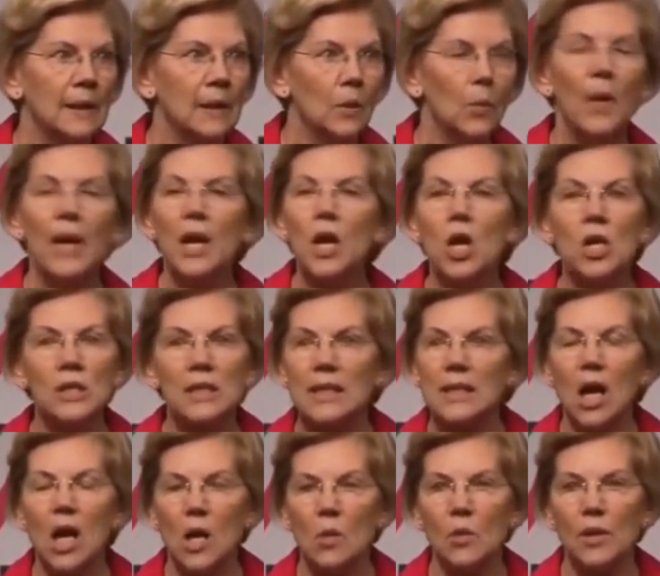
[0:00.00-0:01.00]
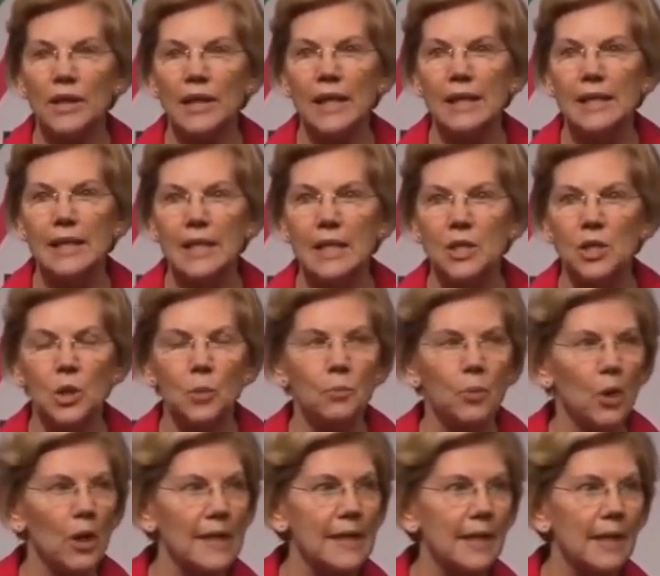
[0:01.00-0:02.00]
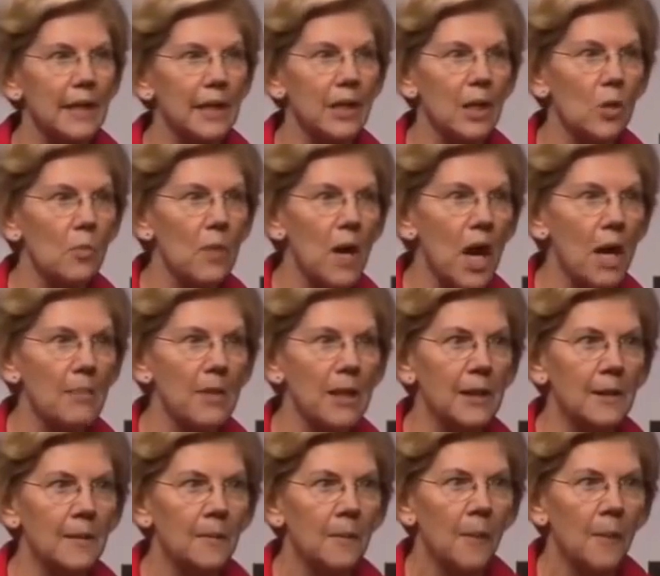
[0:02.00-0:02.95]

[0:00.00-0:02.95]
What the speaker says: We all saw what they did to President Obama.